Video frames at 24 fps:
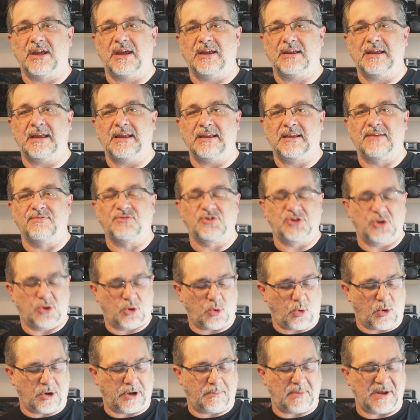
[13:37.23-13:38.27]
It gives you
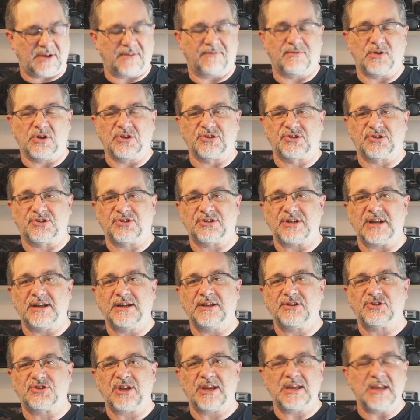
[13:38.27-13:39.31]
quite a bit of
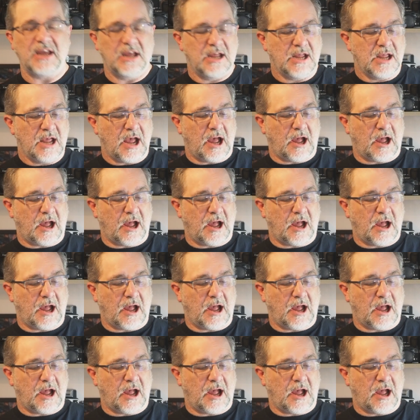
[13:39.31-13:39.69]
versatility,